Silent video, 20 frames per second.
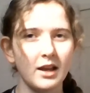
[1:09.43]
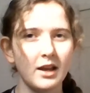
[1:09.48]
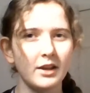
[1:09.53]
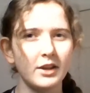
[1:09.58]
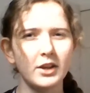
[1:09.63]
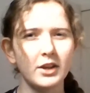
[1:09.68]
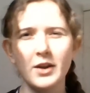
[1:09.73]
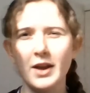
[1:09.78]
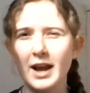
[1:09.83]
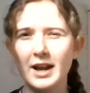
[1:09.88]

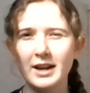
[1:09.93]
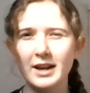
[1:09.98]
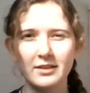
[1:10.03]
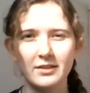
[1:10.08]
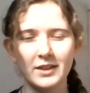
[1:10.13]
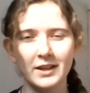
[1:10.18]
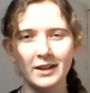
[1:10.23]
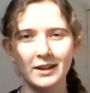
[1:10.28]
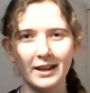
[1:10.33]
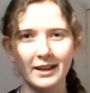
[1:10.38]
you know,
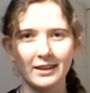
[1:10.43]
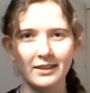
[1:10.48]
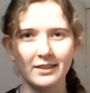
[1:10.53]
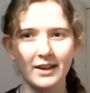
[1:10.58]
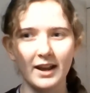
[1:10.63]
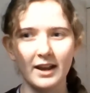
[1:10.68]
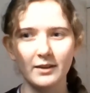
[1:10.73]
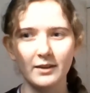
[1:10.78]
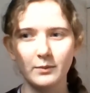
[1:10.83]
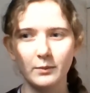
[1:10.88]
anything like
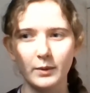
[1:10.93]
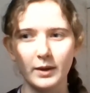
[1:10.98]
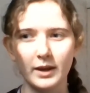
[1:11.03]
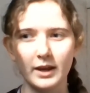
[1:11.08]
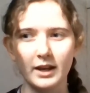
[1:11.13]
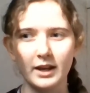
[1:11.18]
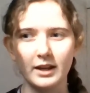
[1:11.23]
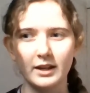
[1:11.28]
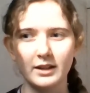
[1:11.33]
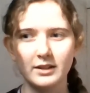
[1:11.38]
that
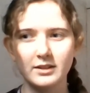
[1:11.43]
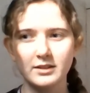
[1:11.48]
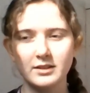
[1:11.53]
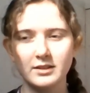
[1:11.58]
where